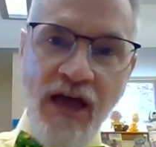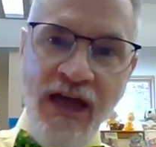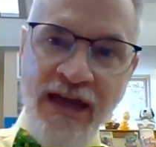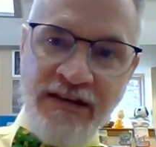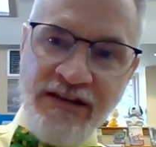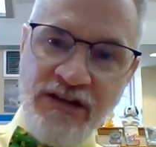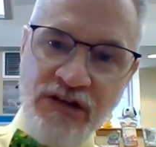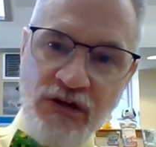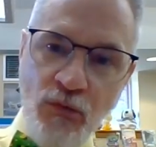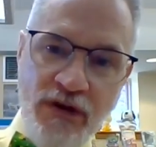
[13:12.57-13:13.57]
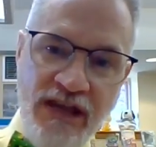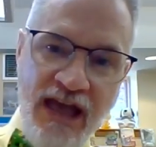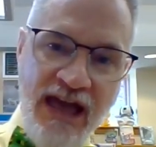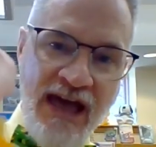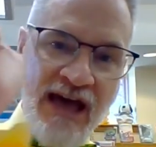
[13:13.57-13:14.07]
And here we
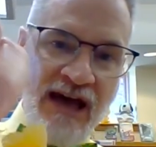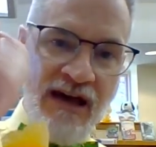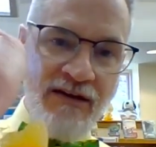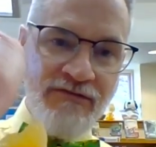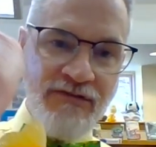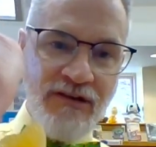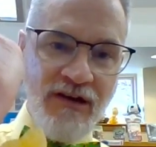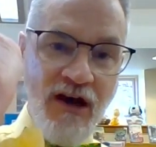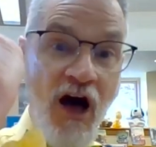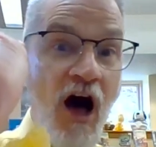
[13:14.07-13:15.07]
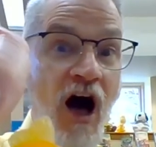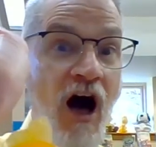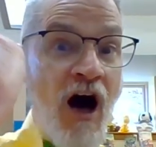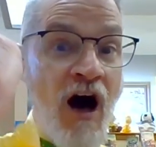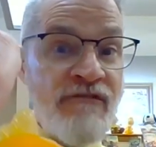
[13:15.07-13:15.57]
have
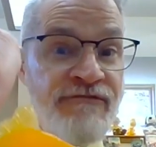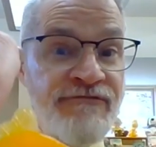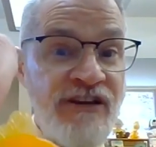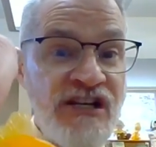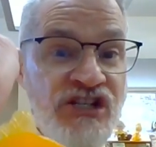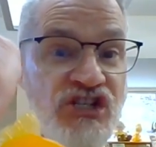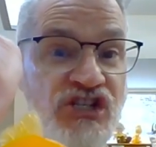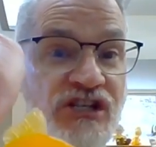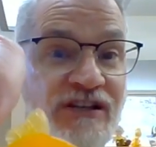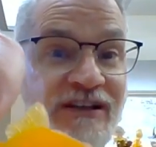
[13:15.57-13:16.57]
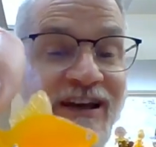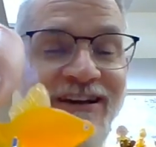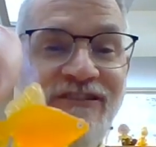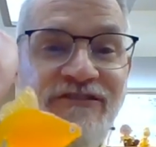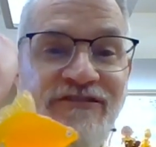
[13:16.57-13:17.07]
a fish.
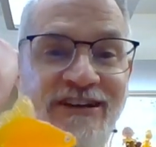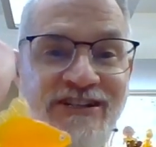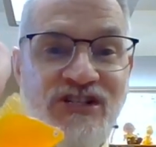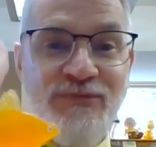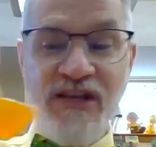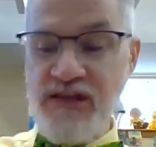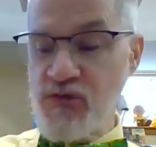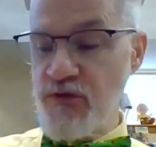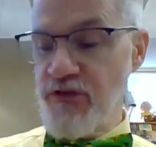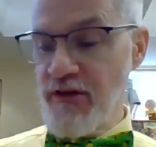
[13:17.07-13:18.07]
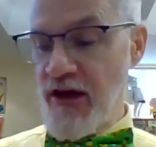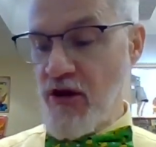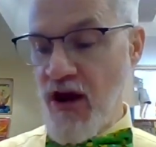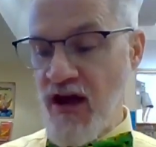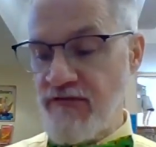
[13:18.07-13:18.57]
Fish begins with the
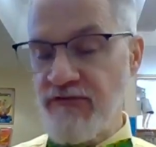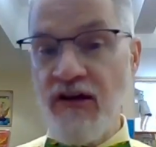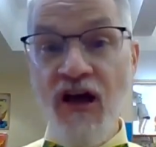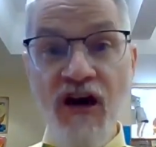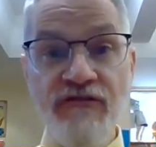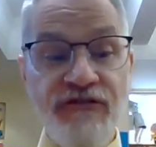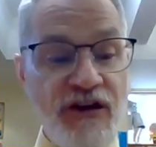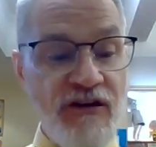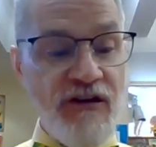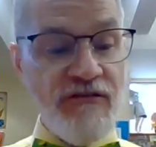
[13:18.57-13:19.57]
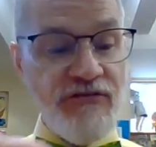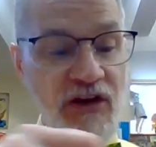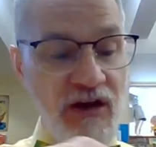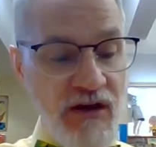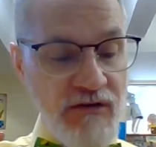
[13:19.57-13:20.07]
letter F.
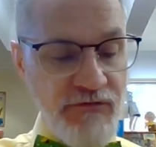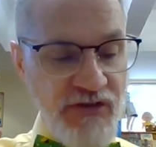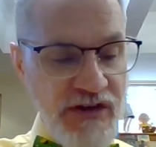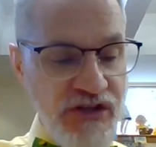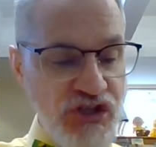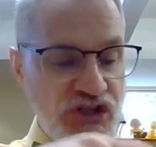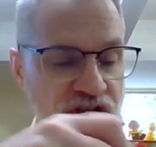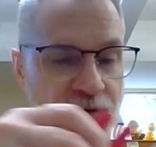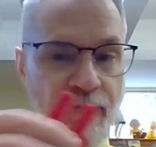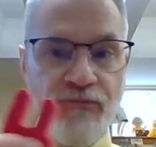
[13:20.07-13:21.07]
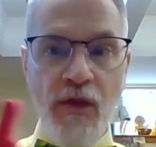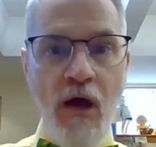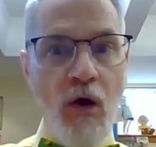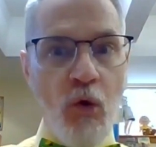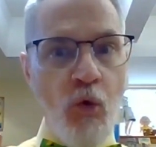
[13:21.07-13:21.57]
Fish.
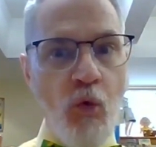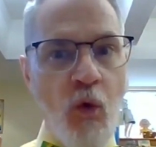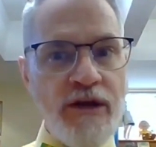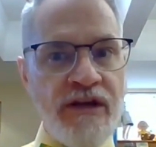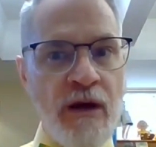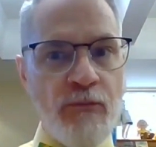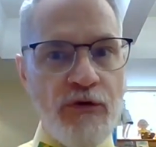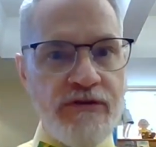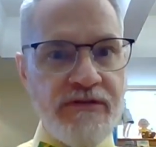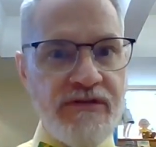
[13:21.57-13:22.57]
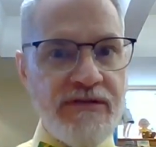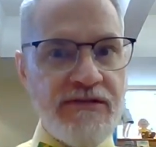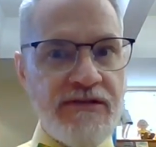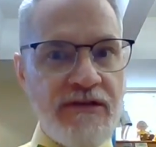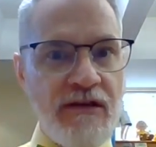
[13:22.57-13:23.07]
Ooh, what number is
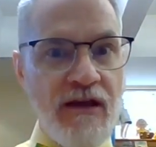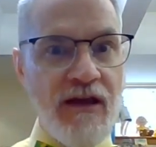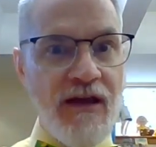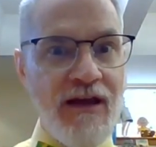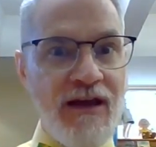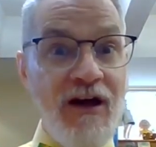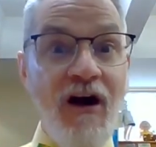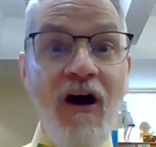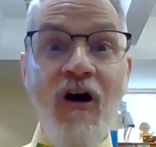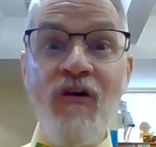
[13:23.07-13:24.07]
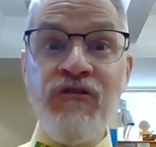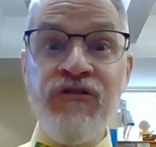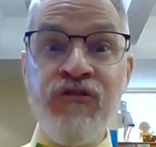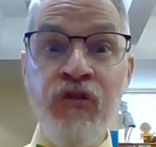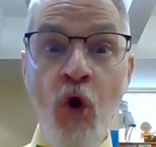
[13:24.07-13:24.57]
this?
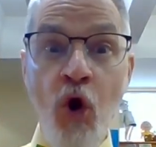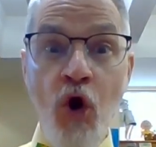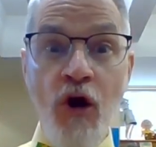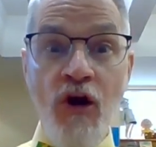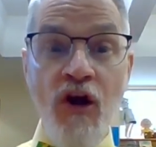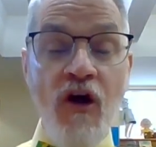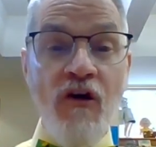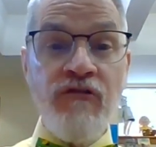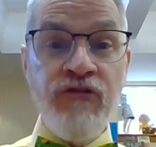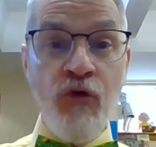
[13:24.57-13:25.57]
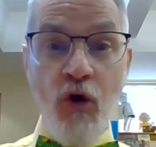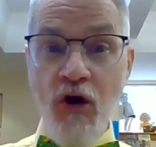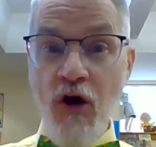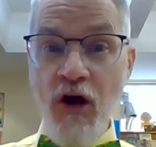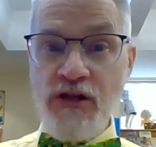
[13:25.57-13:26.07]
Four.
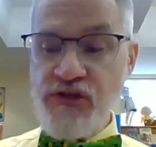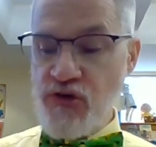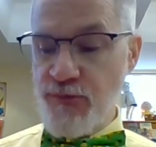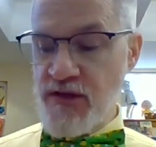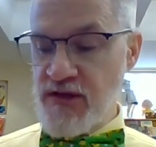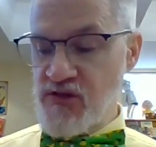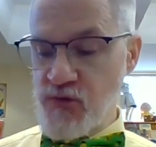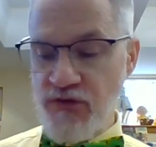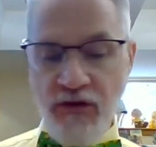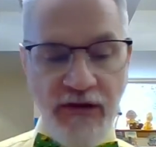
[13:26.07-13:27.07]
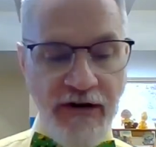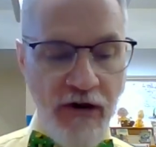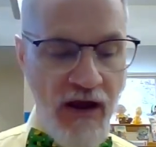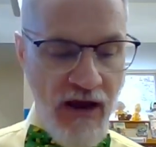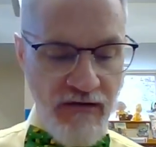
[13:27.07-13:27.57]
Four also begins with the
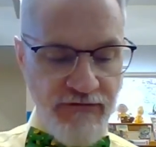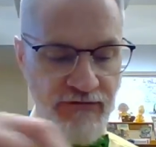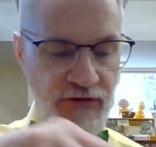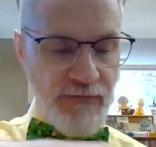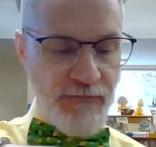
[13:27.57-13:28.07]
letter F.